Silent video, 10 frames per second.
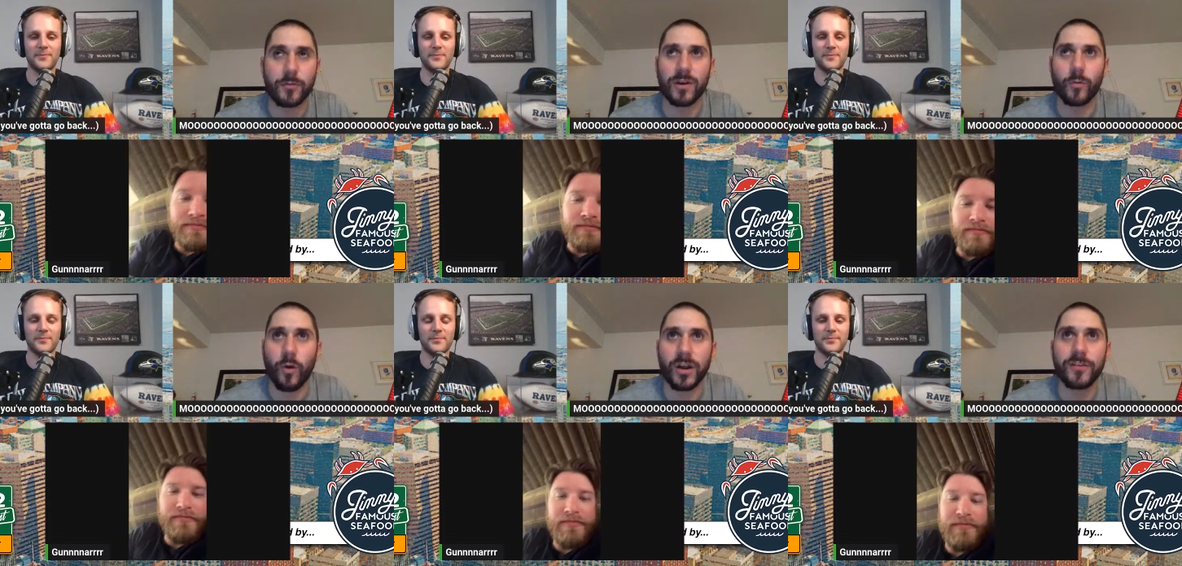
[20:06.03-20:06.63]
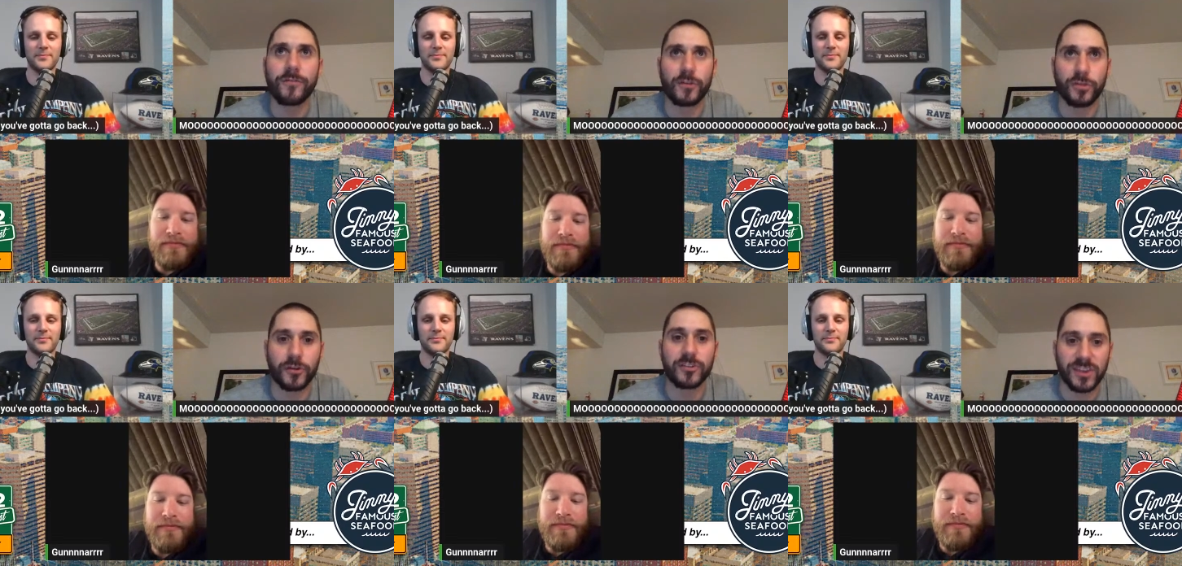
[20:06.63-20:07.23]
Speaker 1: one for
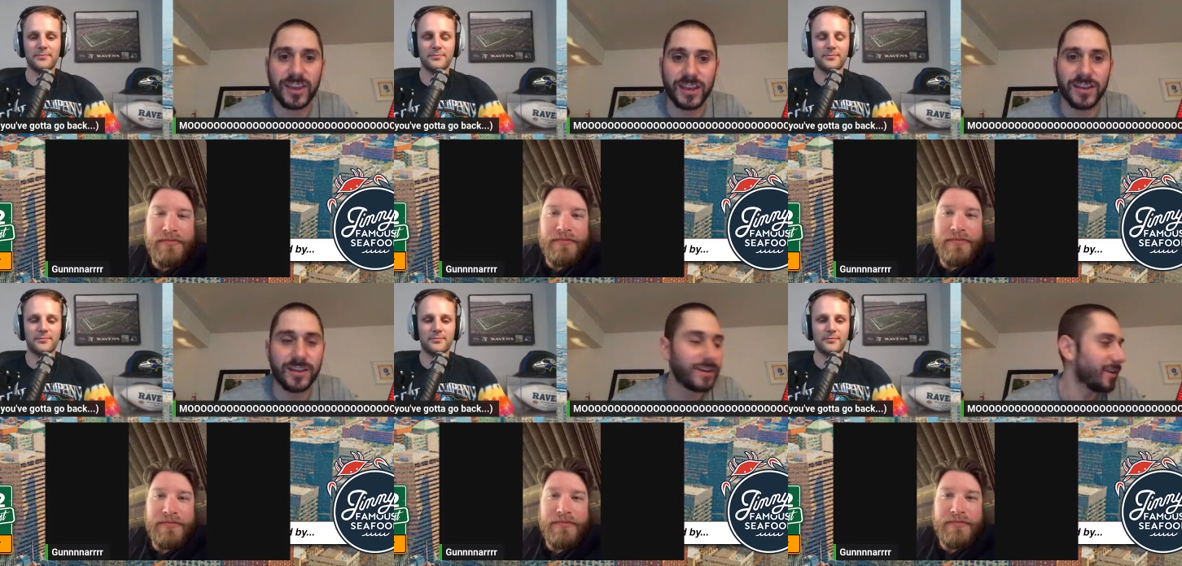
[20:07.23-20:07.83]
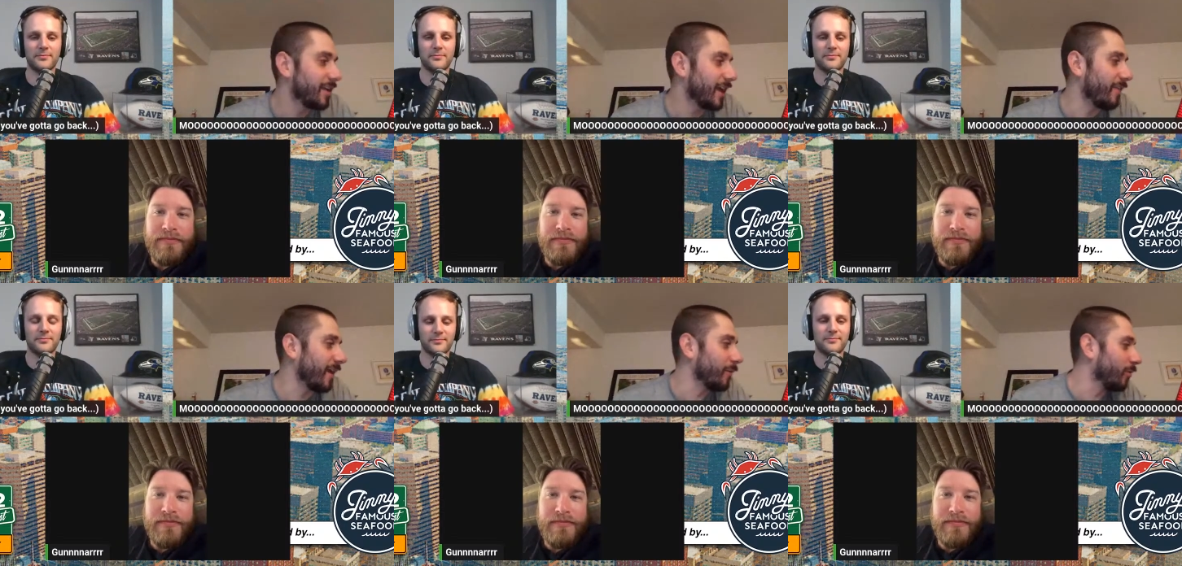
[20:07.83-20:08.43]
13 and
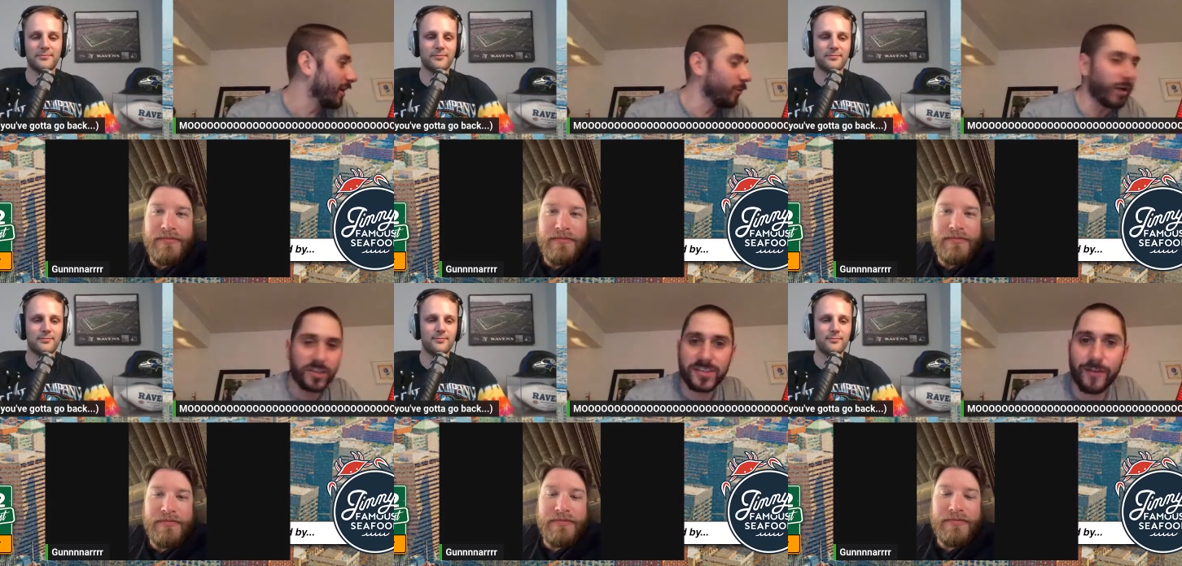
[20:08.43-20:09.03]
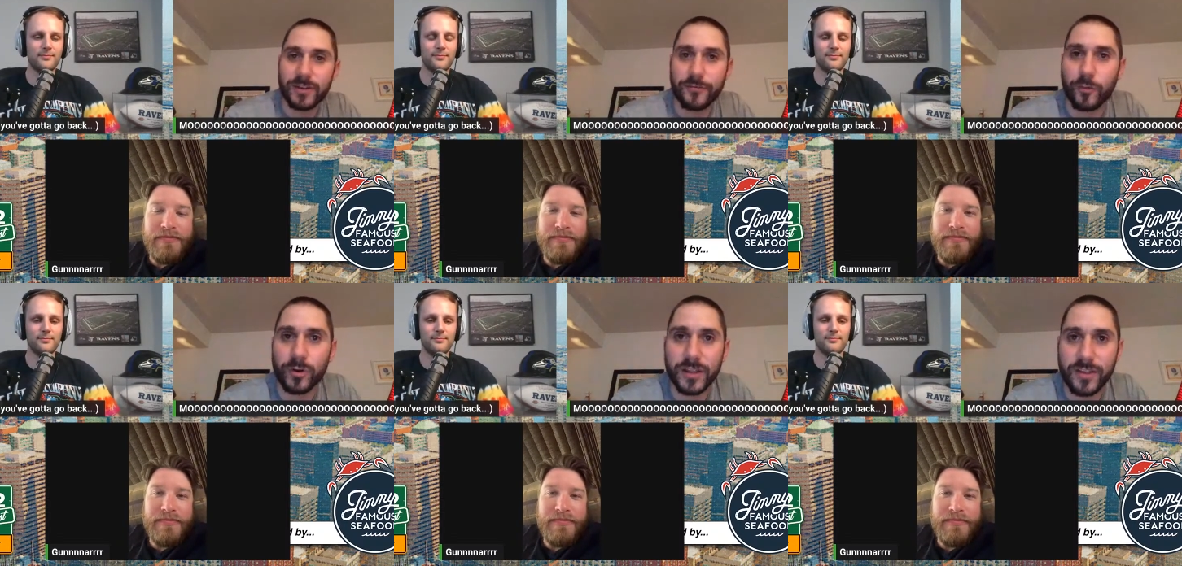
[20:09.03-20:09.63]
they won what seven to
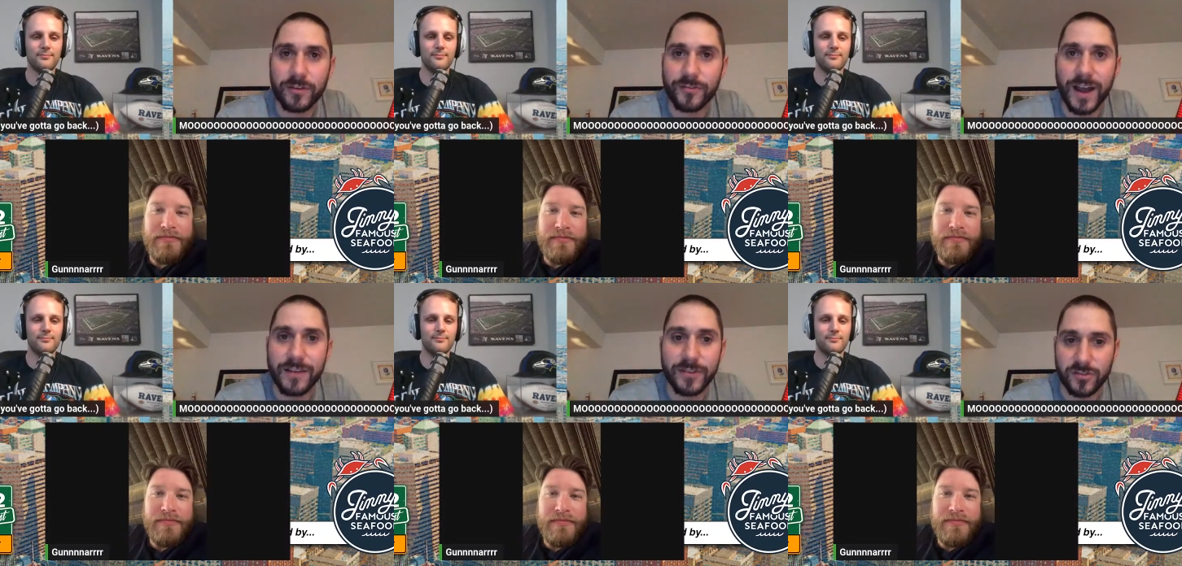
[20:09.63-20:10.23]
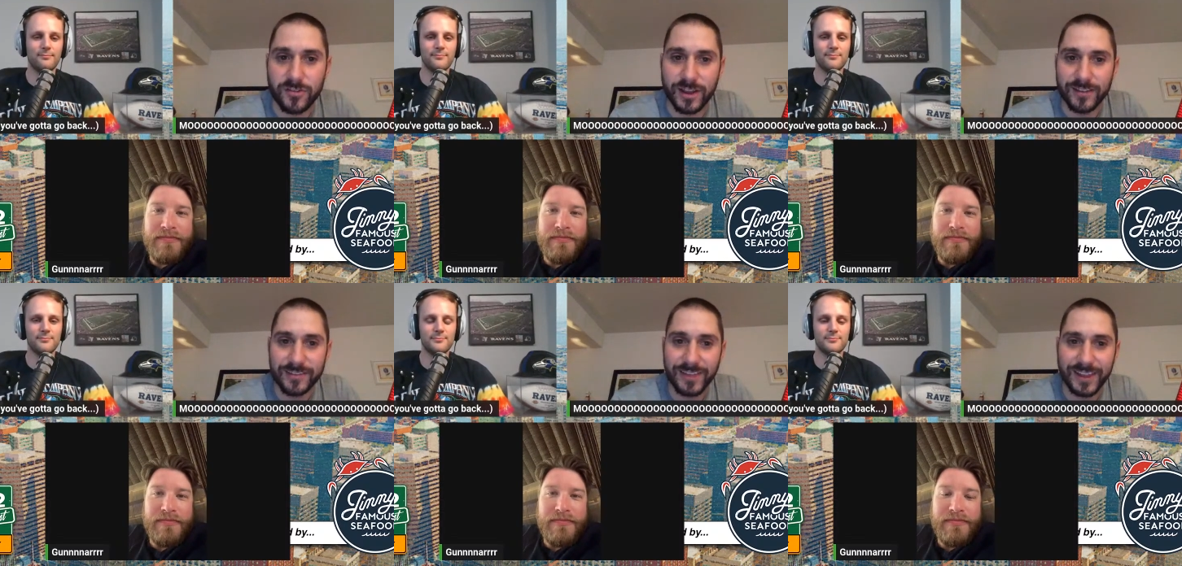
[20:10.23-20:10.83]
four, seven to five yesterday.
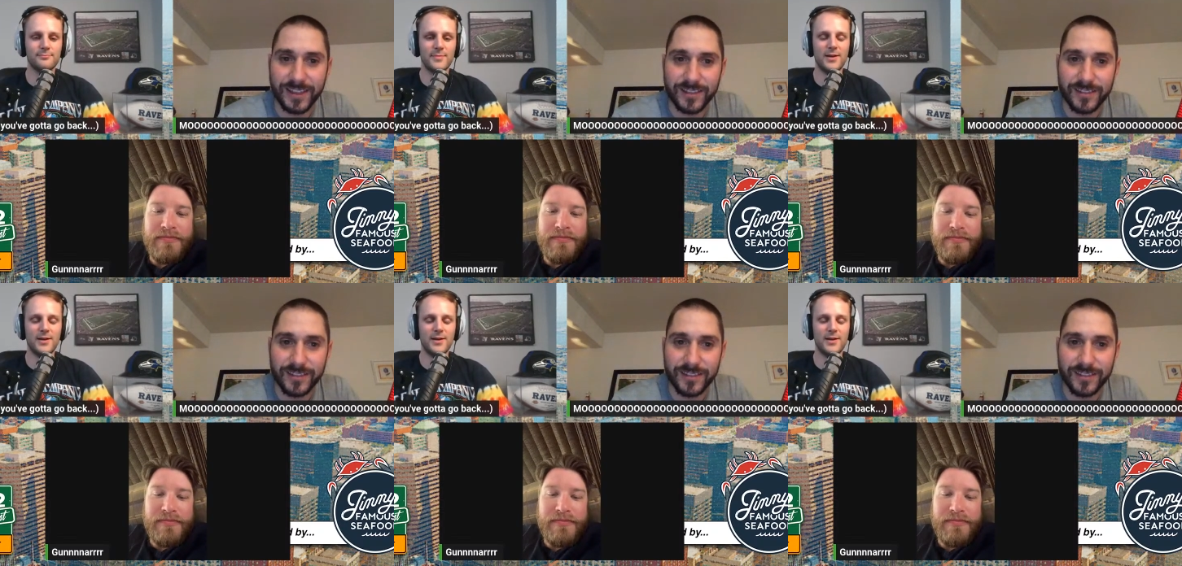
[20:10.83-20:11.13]
Like